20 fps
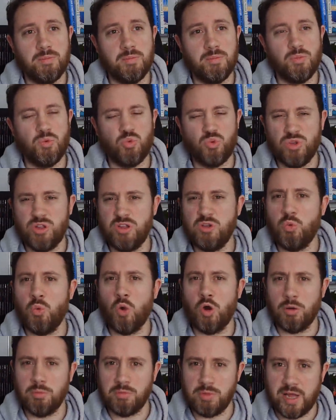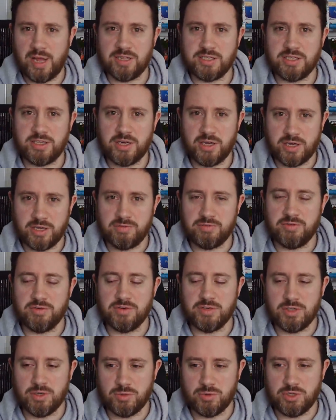Really warm last night for
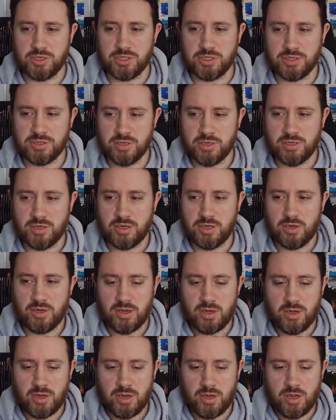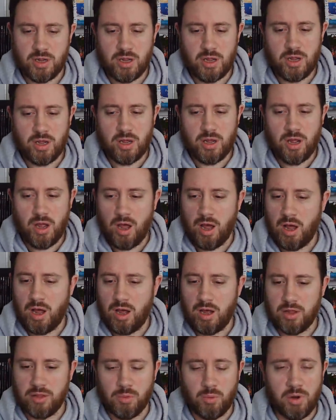some reason.
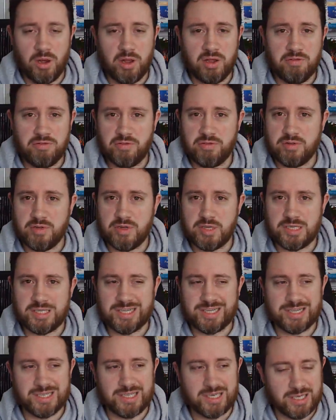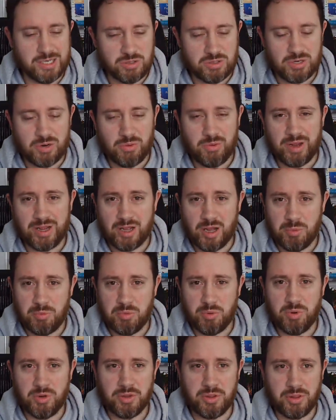The wife, she continues to wake up
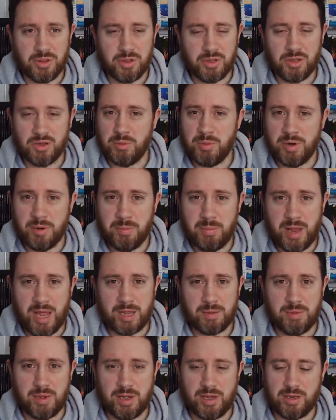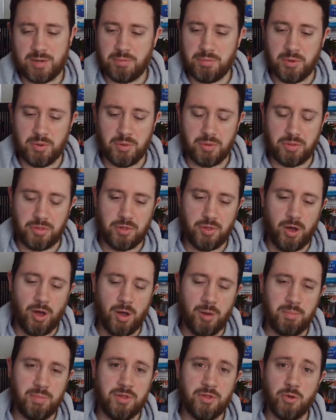with a little bit of back pain, both
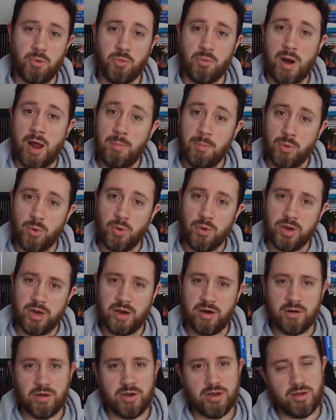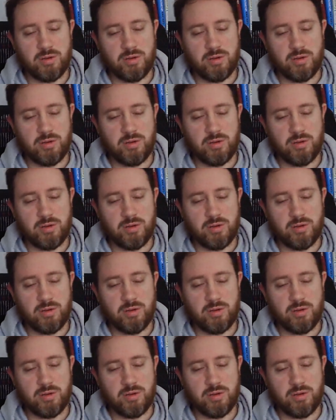up in the rhomboid area,